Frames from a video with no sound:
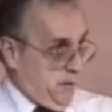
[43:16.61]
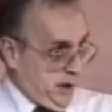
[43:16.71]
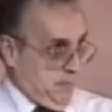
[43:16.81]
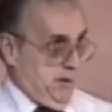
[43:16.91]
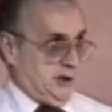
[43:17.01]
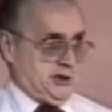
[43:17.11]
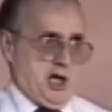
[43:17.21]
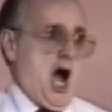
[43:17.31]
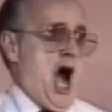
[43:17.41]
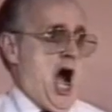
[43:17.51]
we can be as
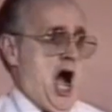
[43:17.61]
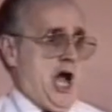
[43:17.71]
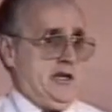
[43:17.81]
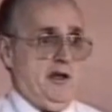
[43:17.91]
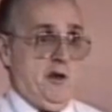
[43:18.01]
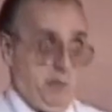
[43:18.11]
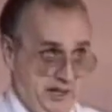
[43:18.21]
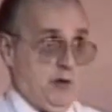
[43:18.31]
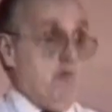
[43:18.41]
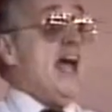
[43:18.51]
God, we
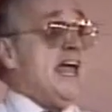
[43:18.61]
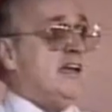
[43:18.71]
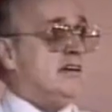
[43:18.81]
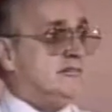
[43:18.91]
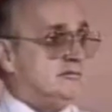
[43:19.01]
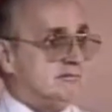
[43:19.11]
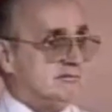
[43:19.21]
can win.